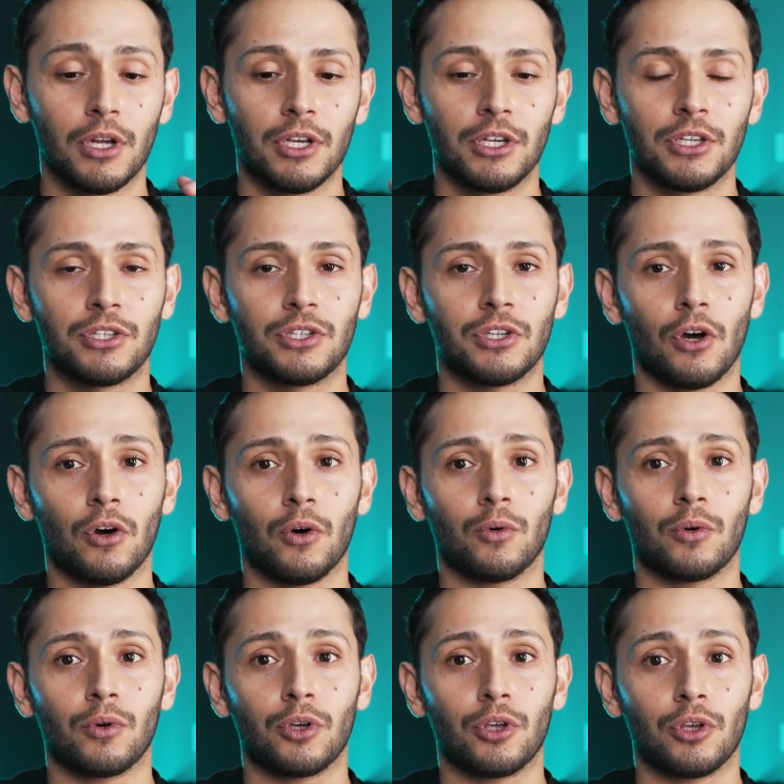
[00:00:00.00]

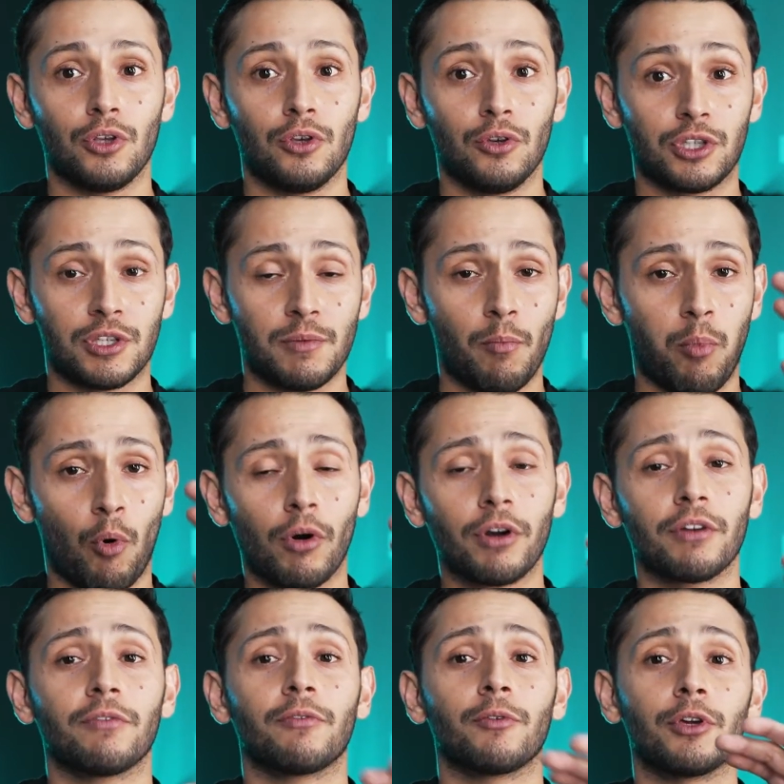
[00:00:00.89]
So it's
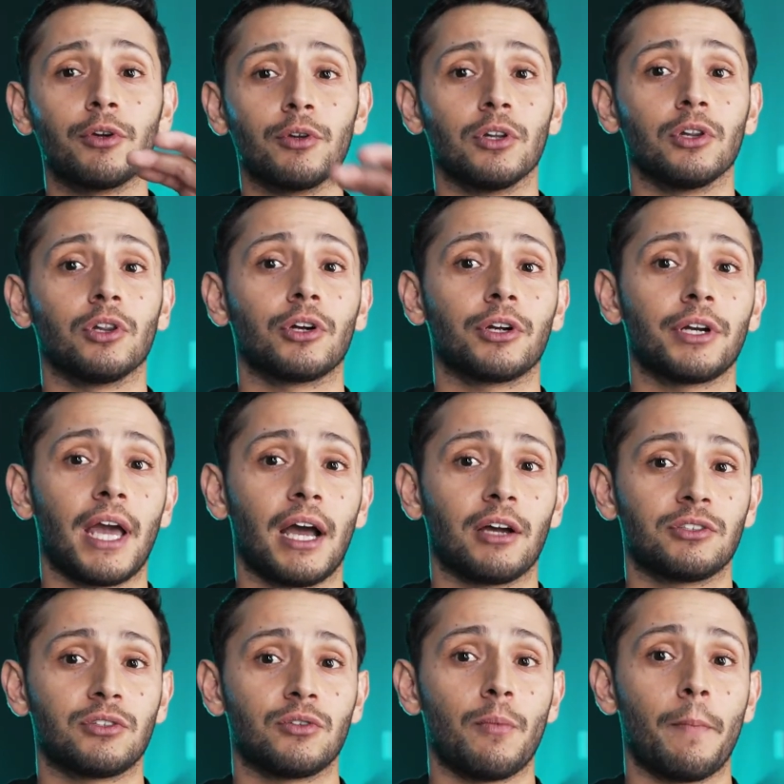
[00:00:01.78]
important for you to learn
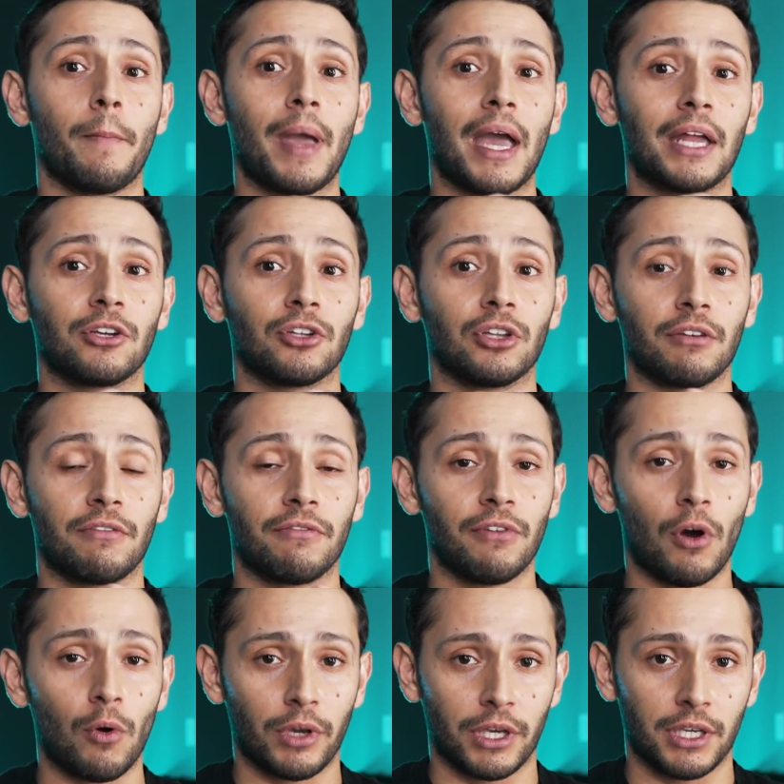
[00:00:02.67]
how to manually
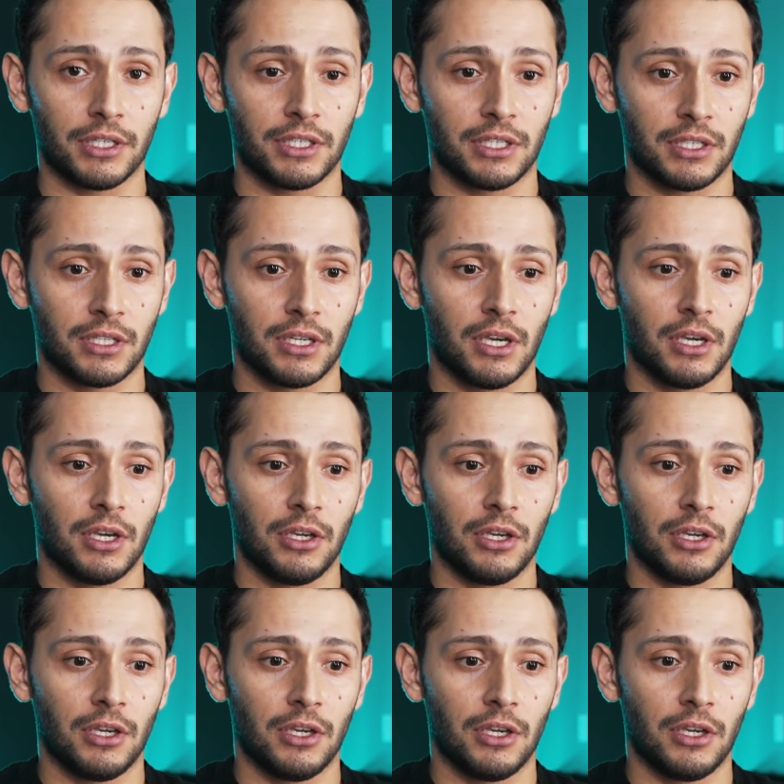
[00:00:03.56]
focus.